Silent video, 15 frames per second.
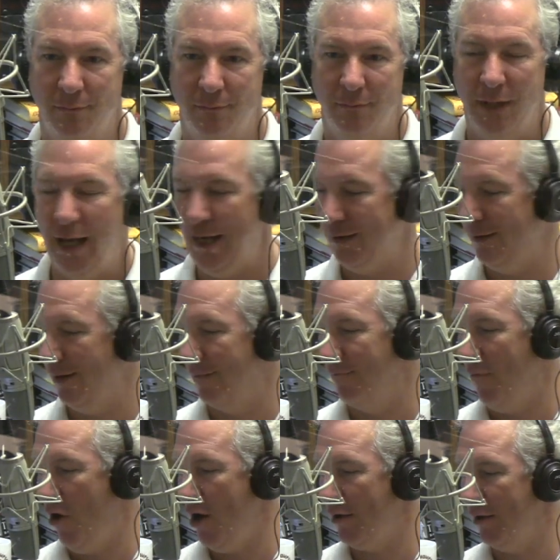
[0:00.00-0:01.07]
Excellent.
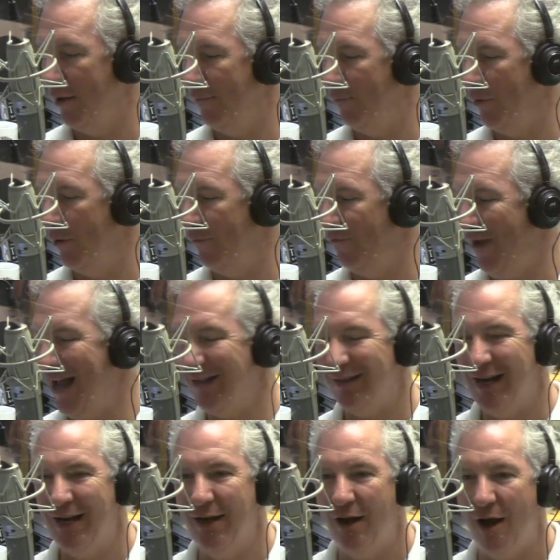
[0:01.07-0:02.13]
Mark, a
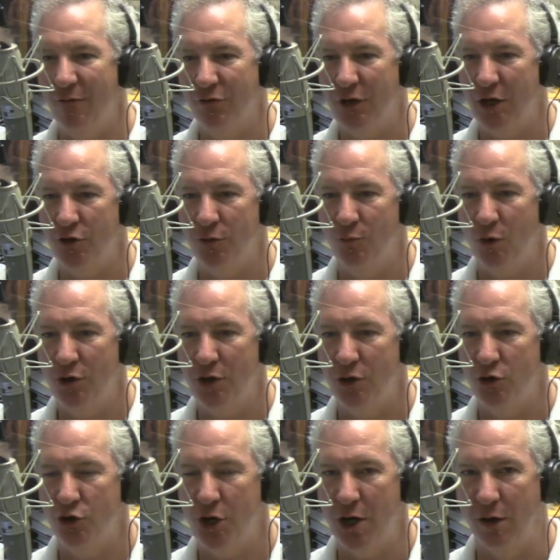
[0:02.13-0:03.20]
fascinating conversation.
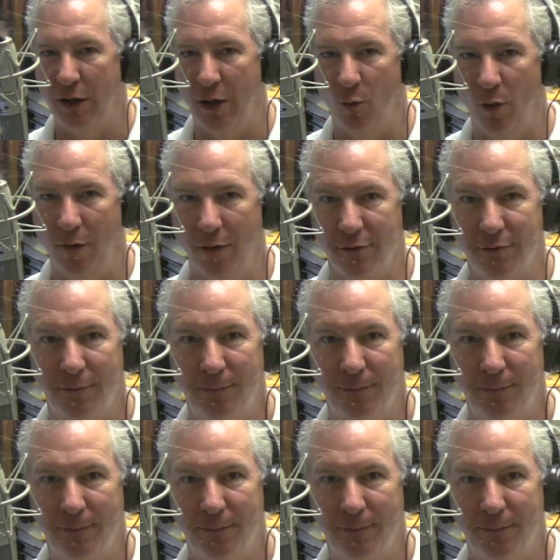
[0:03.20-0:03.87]
Appreciate you sharing that with us.